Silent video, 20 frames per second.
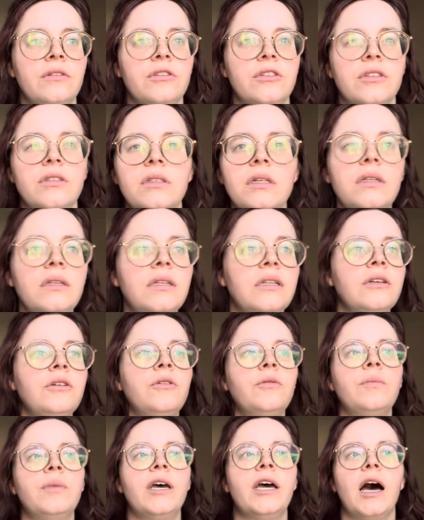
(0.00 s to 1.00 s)
just a
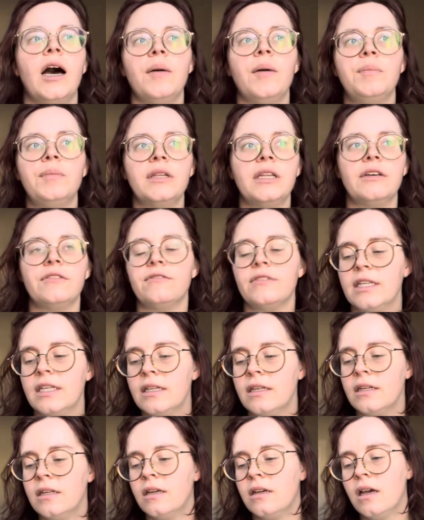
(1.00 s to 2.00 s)
little bit
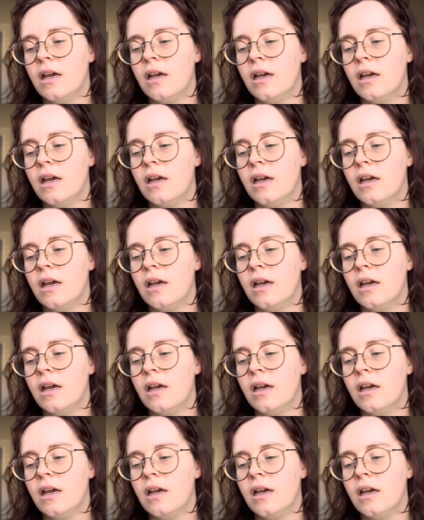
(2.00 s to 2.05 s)
uplifted.